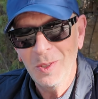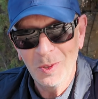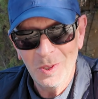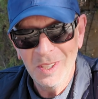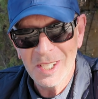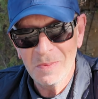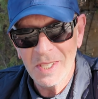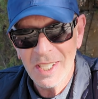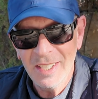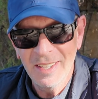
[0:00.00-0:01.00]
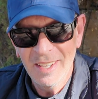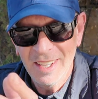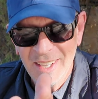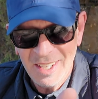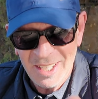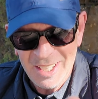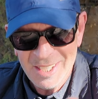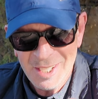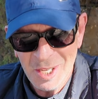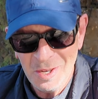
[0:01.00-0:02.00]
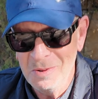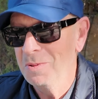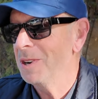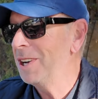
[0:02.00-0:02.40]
All that's missing is you